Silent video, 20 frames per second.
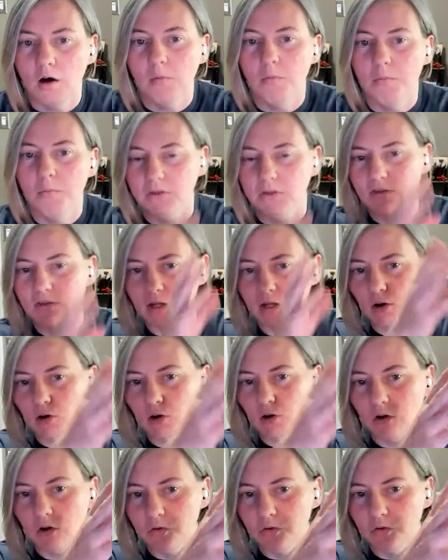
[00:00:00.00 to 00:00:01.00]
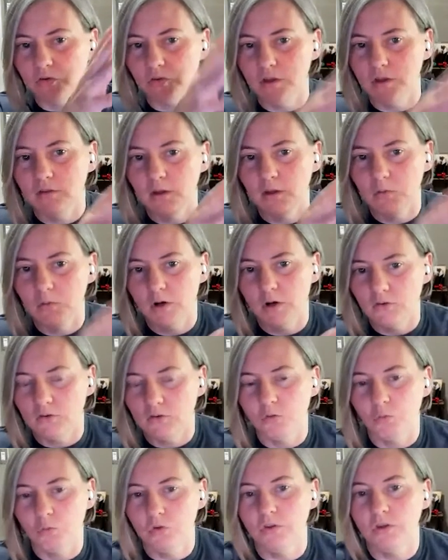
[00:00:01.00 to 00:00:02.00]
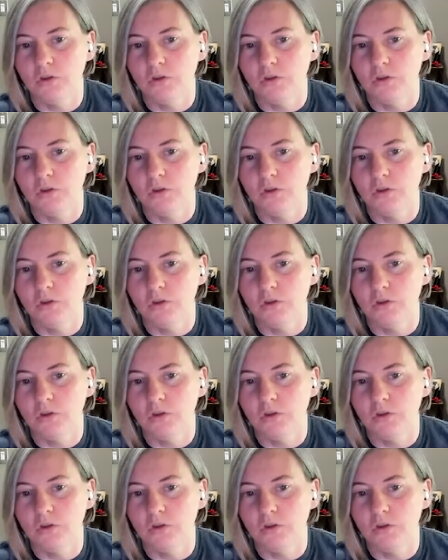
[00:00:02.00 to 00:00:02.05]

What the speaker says: based on how closely they rated to what the